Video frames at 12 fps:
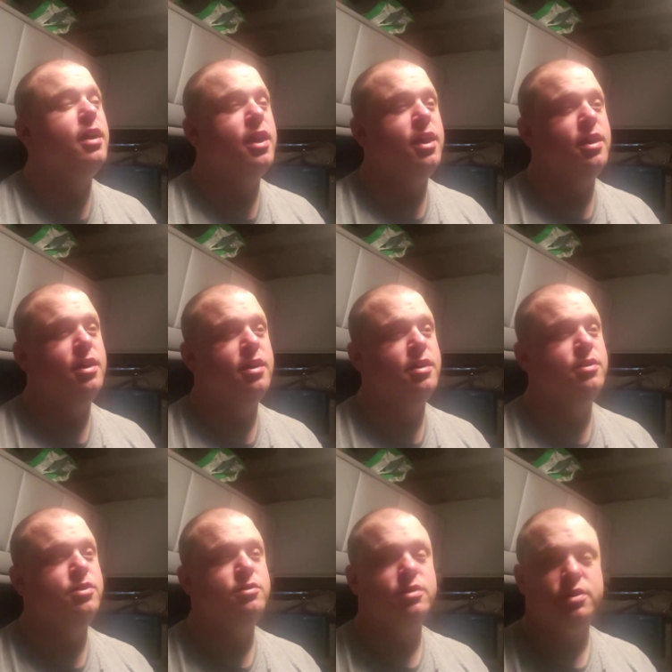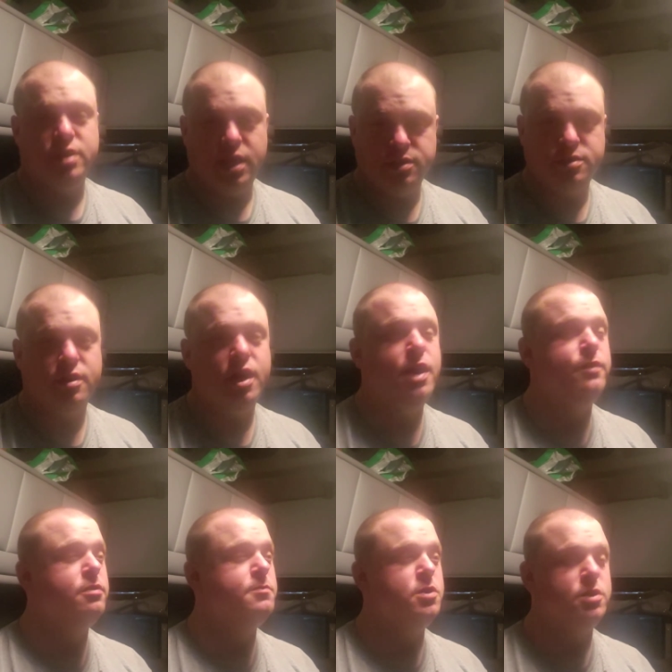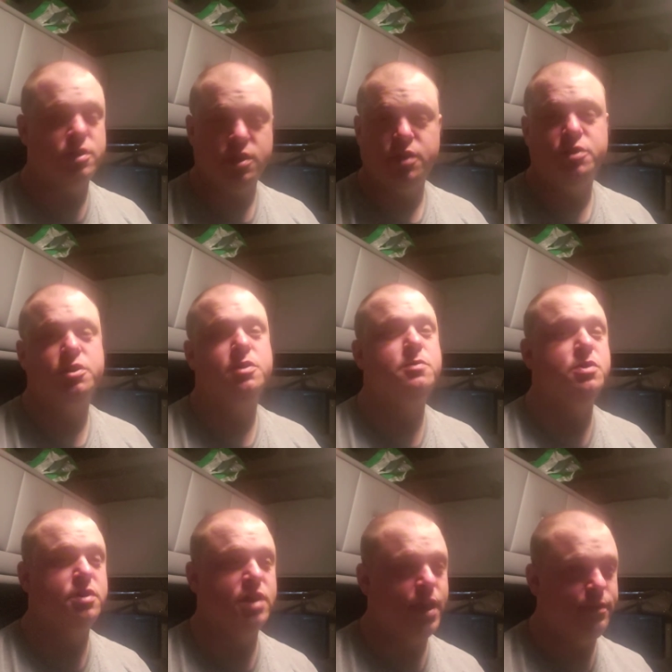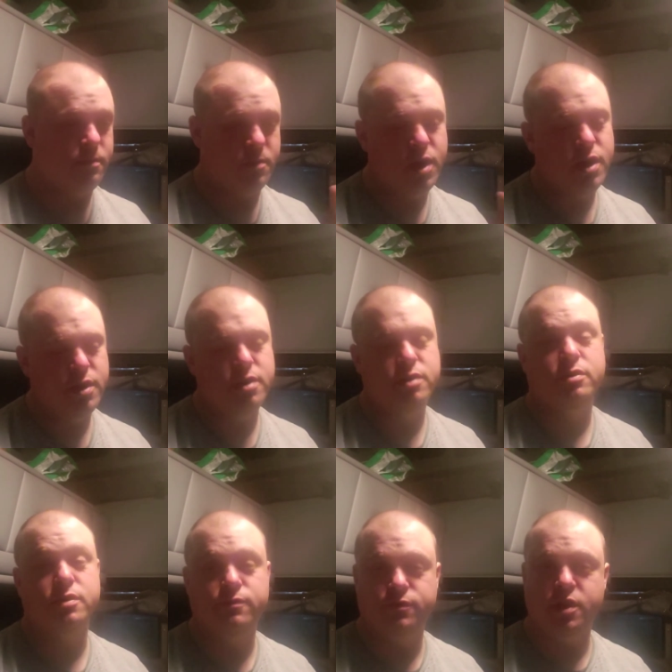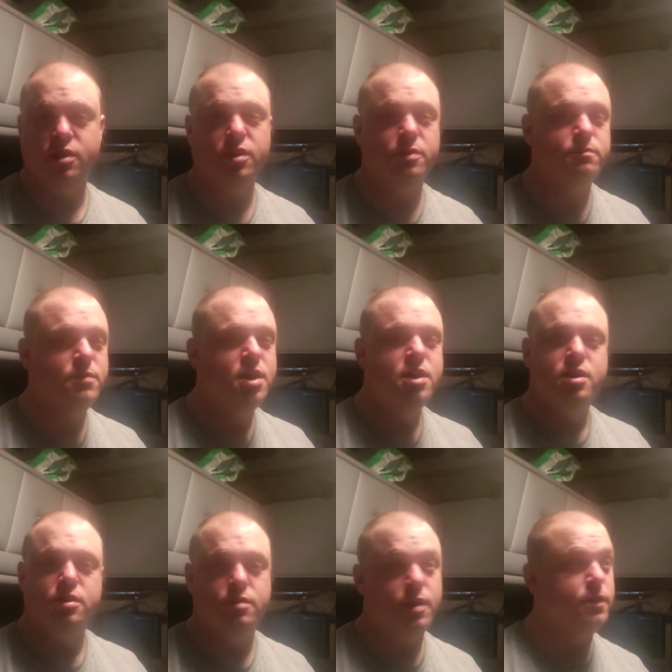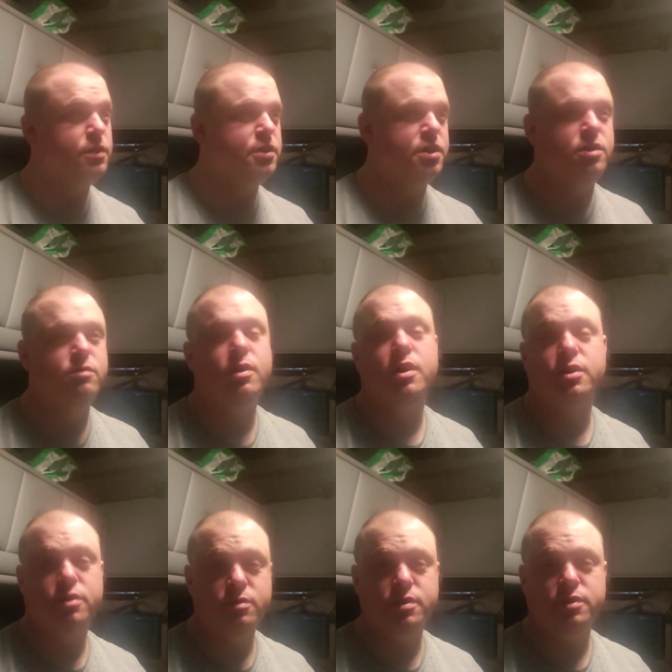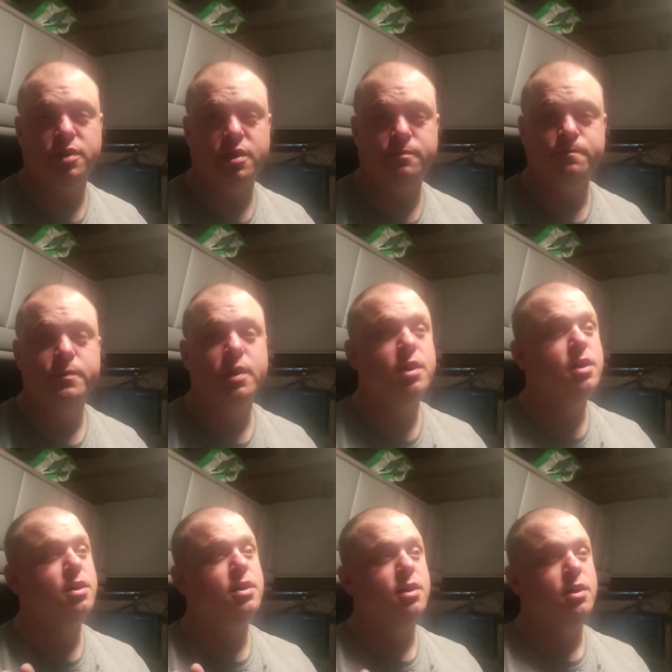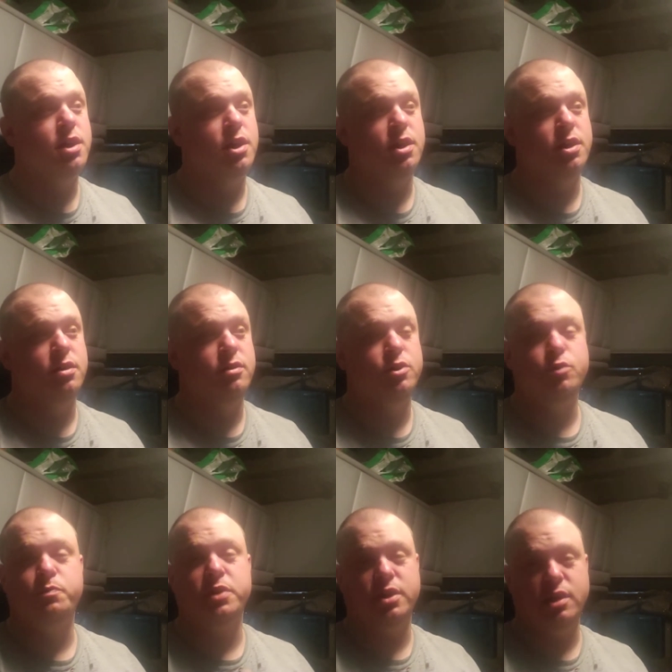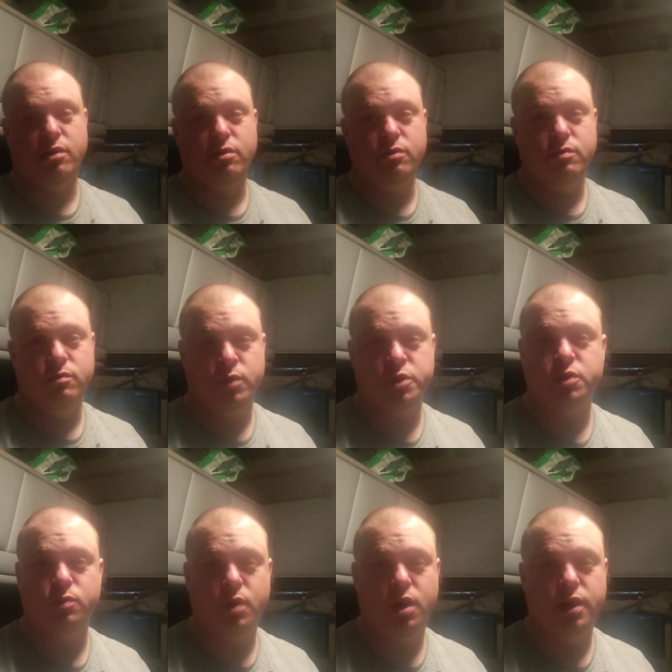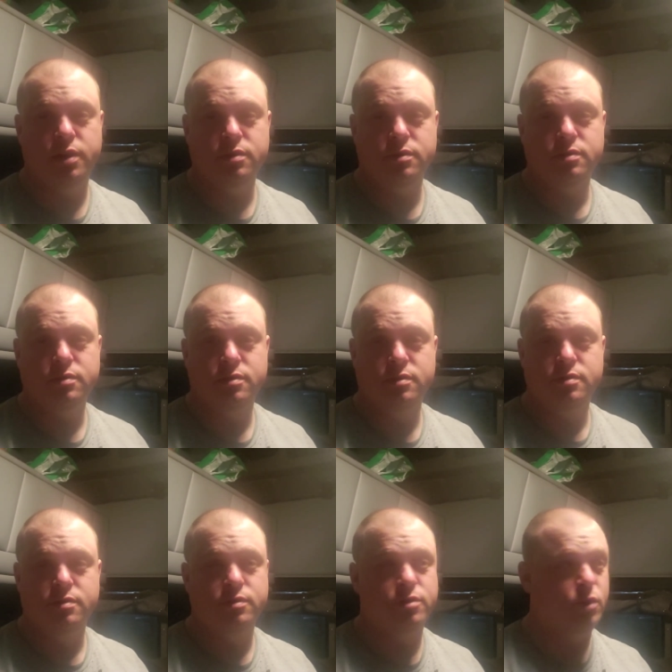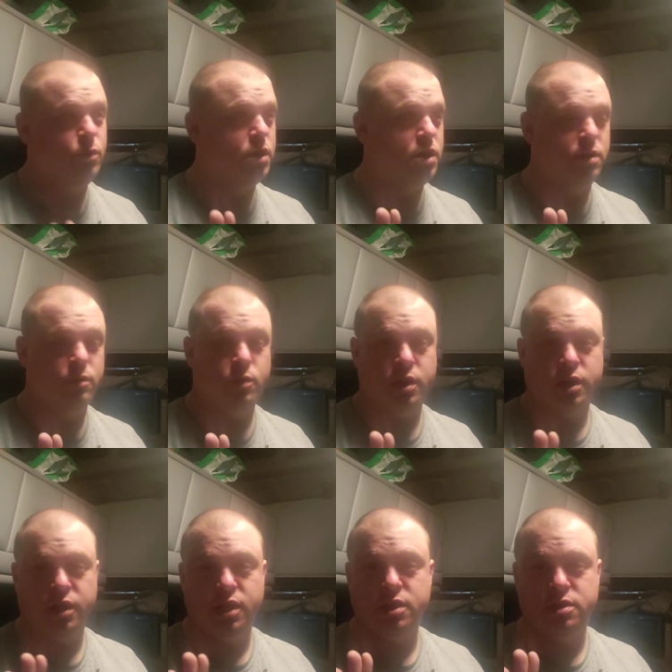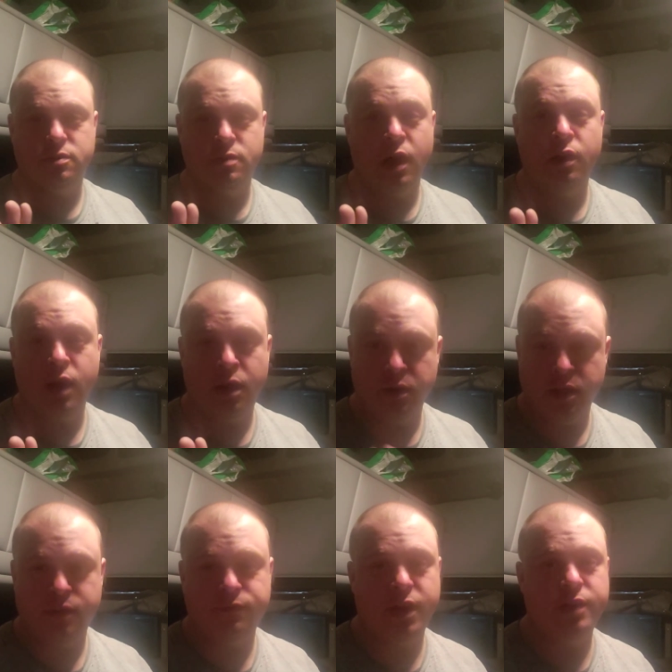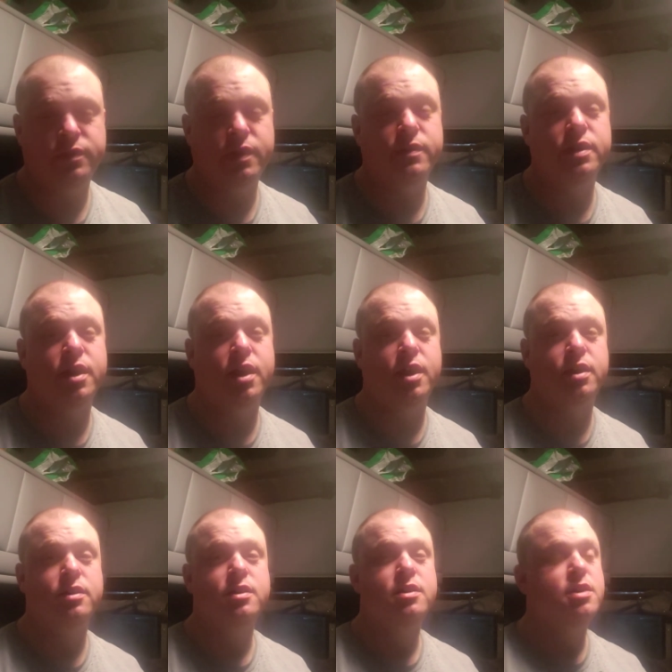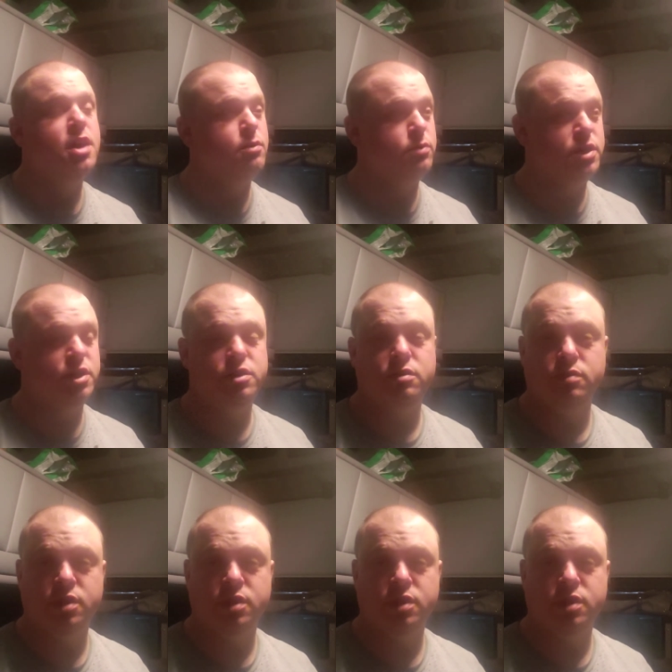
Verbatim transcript: and you can test drive them, you can touch them, you can have them running, you can feel them, do everything you want to do with them, and you pick out what you want. So we're, we're going to get you out, out of that 579, and we'll get you